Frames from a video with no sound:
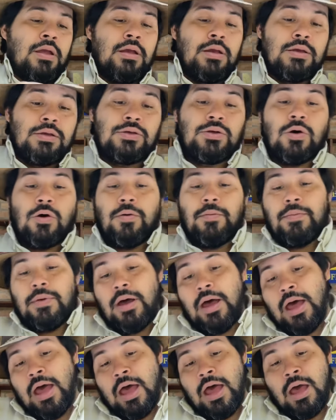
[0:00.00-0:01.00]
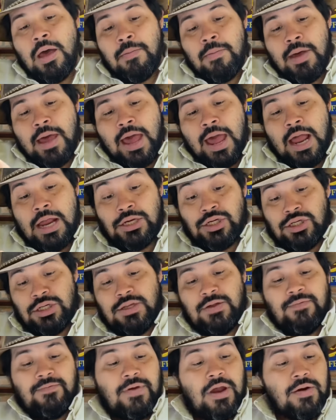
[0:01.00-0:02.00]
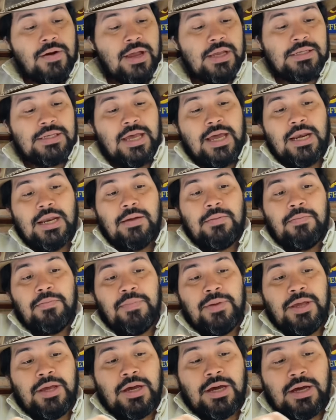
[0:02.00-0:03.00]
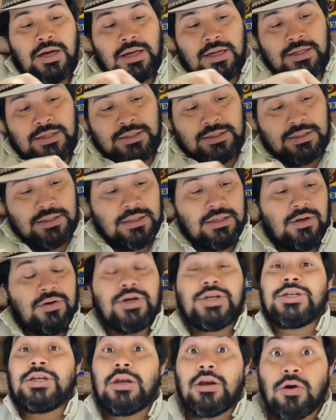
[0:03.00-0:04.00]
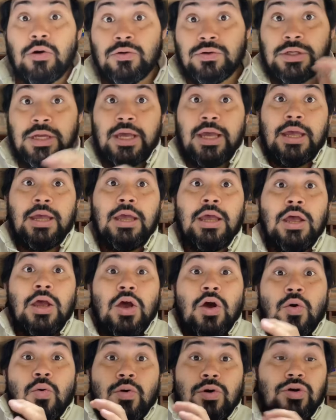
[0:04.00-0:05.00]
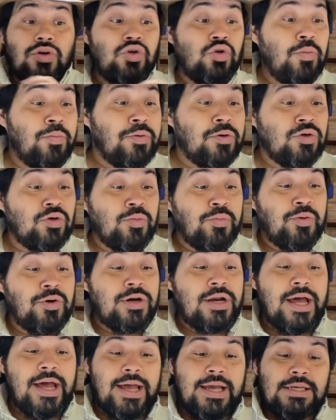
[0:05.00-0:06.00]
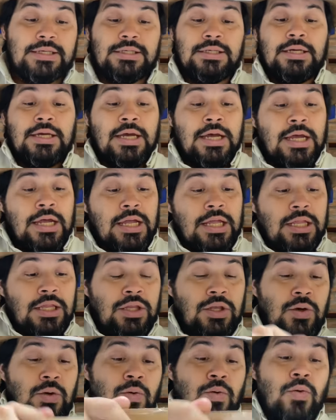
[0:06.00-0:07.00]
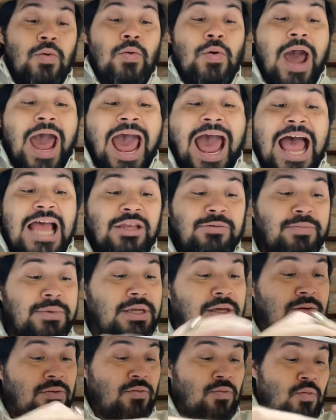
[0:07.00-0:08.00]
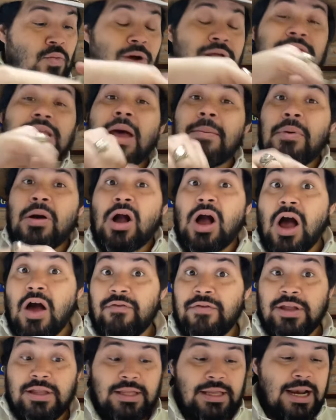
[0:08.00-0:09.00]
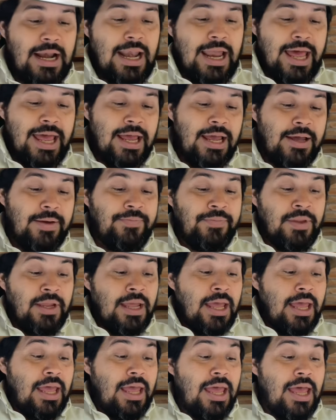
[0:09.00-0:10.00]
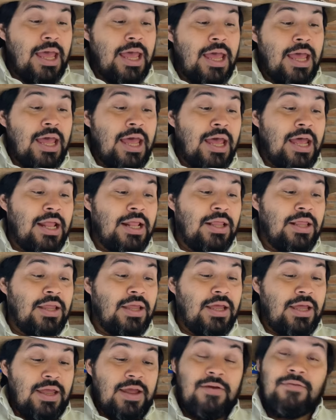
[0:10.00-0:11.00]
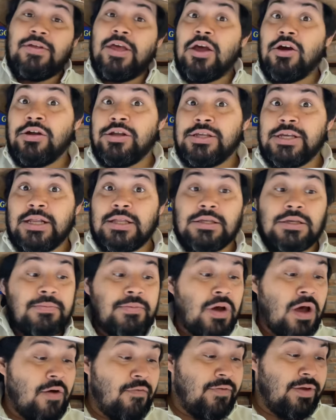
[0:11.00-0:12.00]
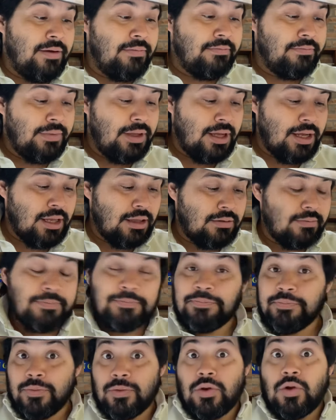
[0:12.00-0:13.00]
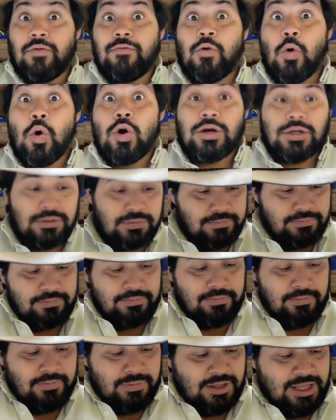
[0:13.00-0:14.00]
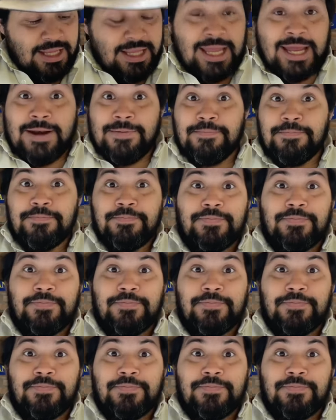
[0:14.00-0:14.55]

So I'm actually very excited because Christian and Jose were super nice to ask me what type of coffee did I like and if they could send some coffee. And of course, they did.